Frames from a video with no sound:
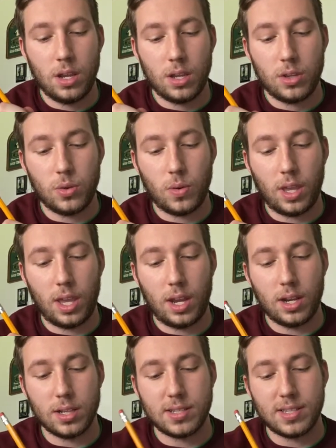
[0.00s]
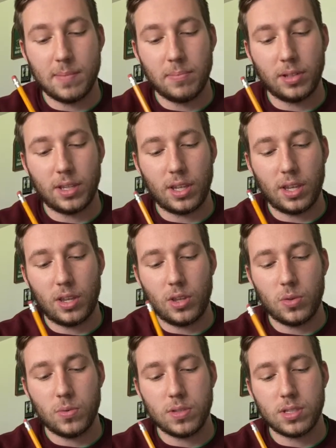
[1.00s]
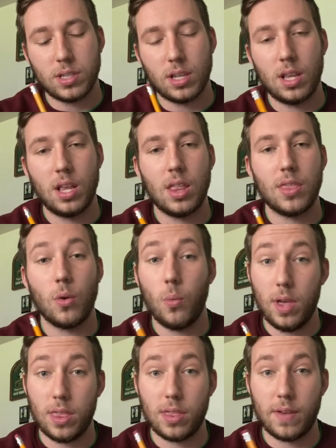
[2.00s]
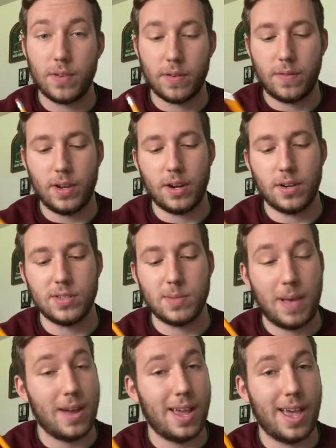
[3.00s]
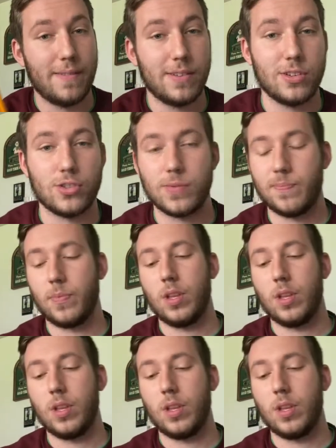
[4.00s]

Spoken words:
you can simply use the width of your finger. It's about a 1/2 inch.